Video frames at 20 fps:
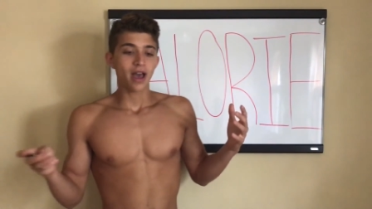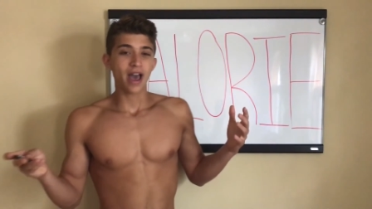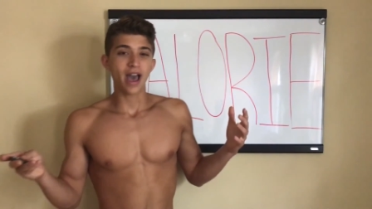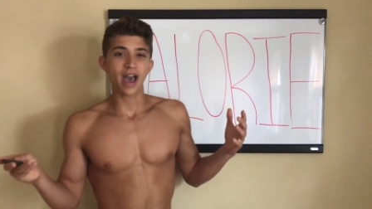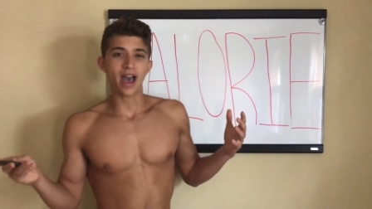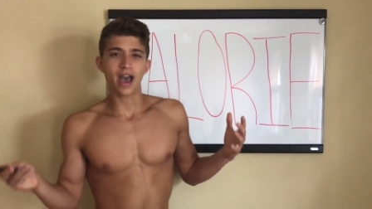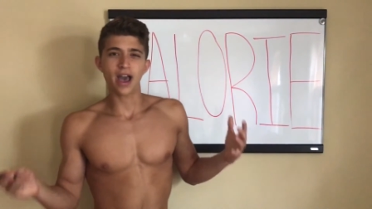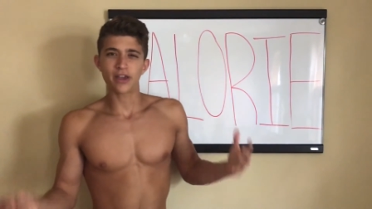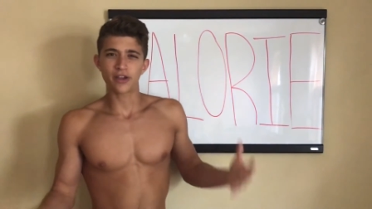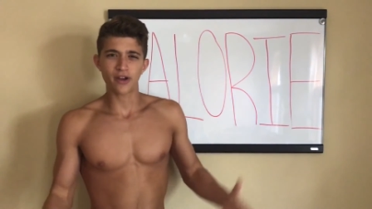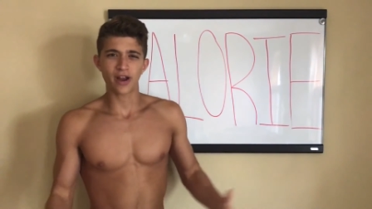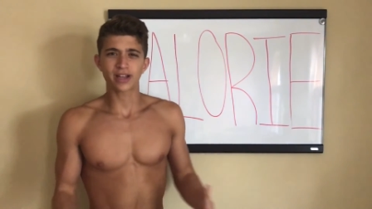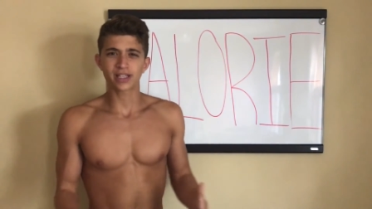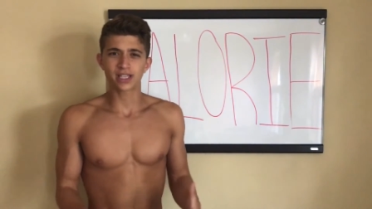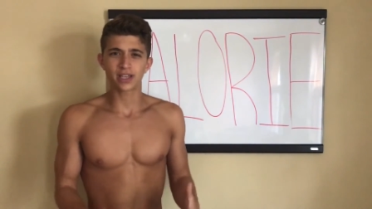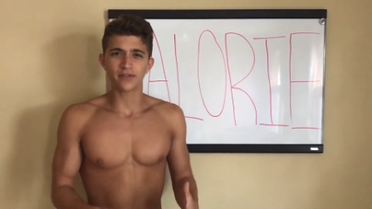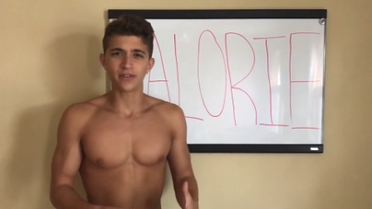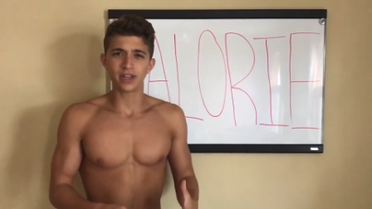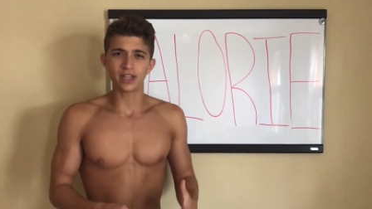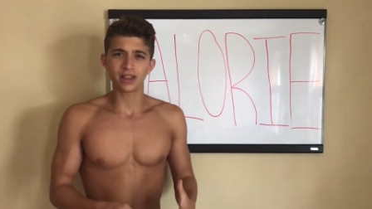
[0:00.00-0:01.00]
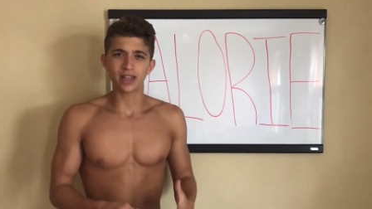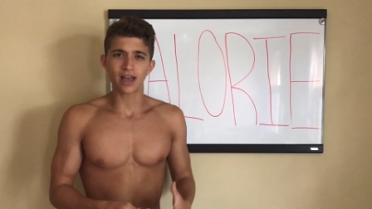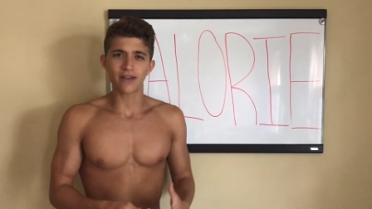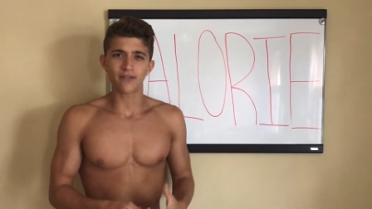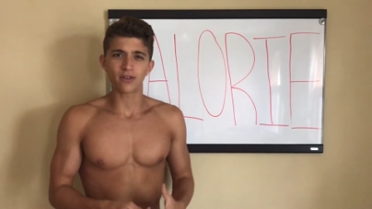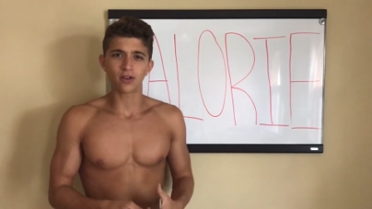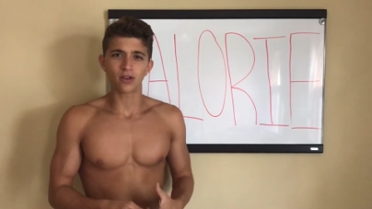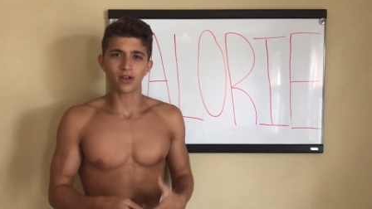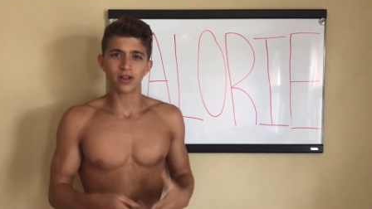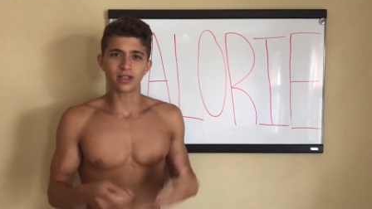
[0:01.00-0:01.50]
uh, your activity
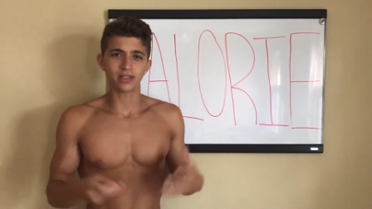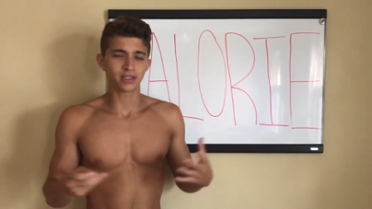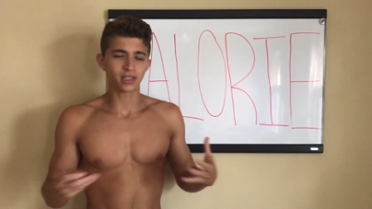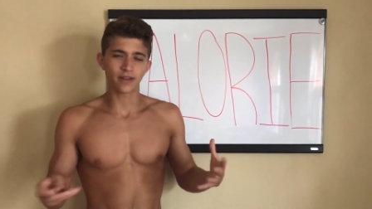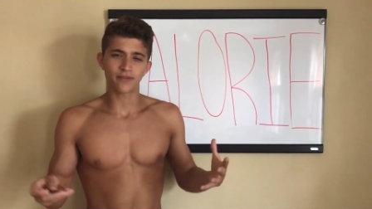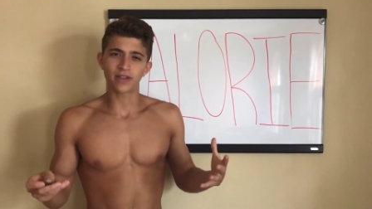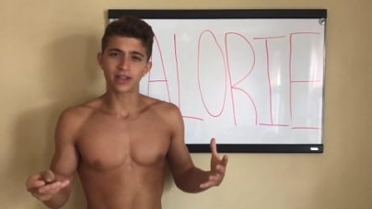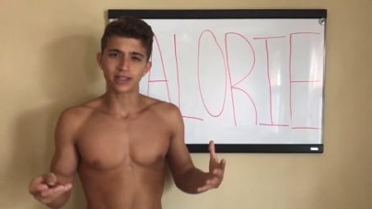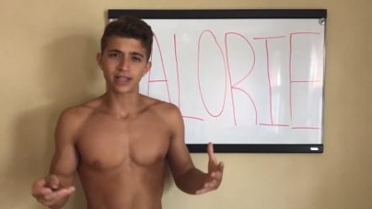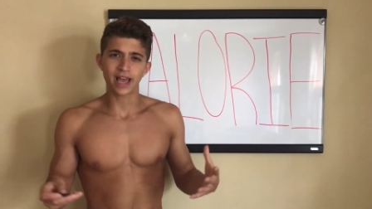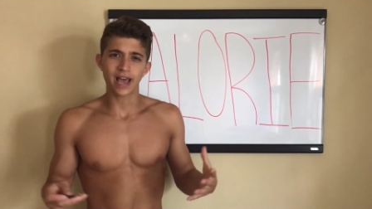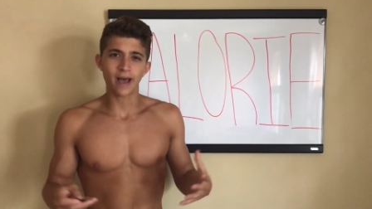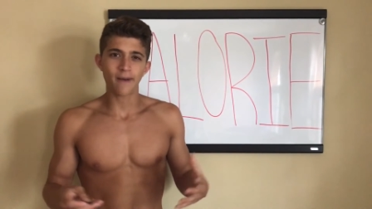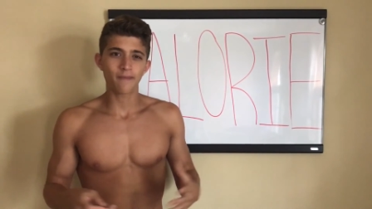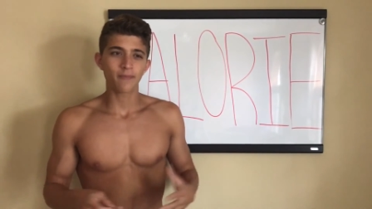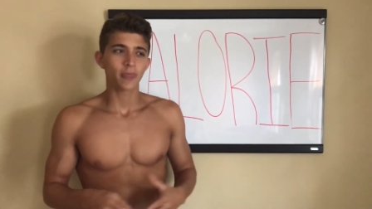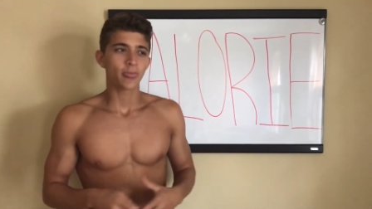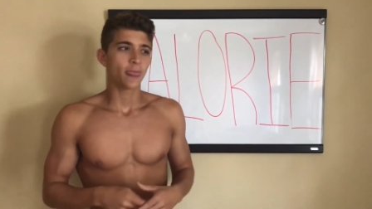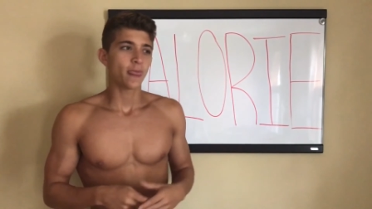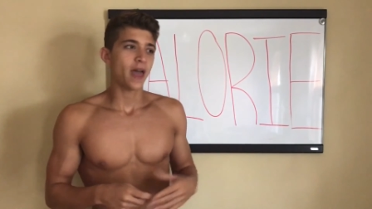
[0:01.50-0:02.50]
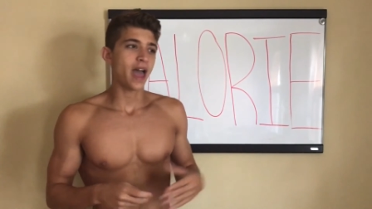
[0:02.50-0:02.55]
level, and stuff like that,